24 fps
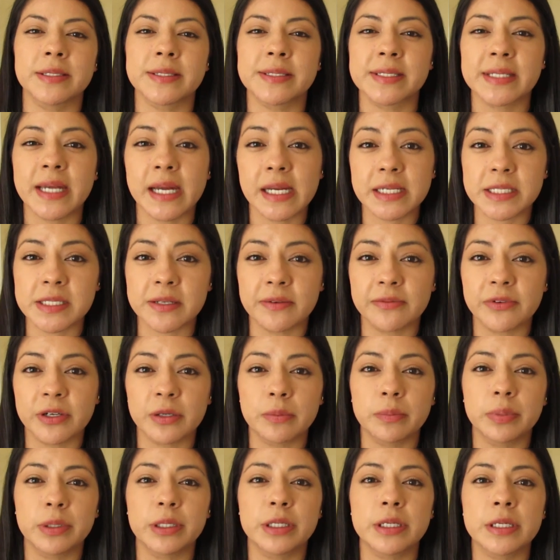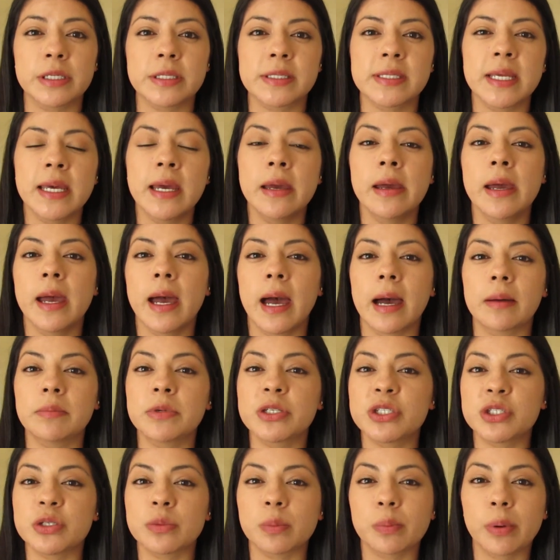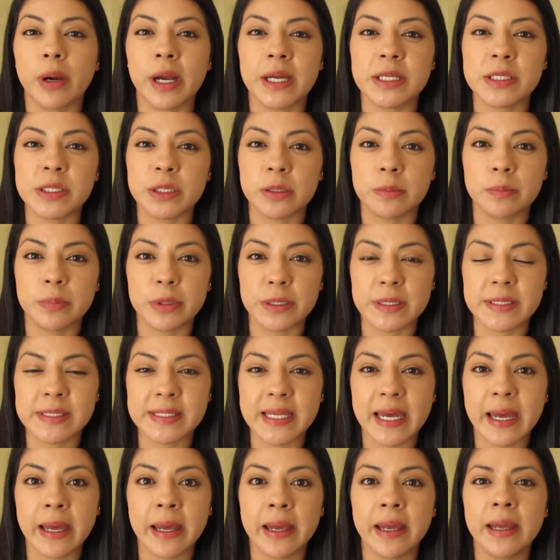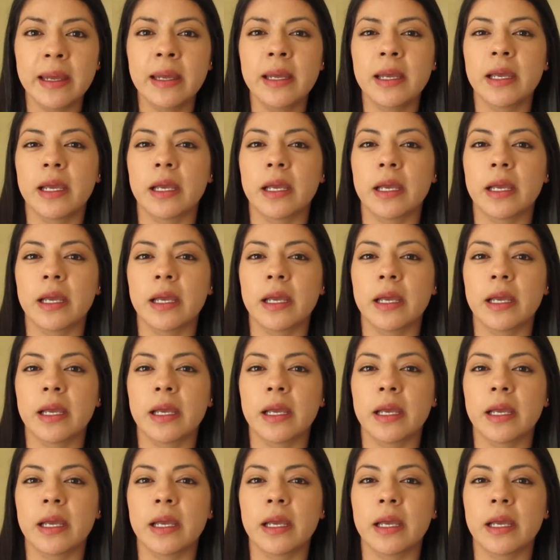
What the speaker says: the size of your books, how much you price your books at,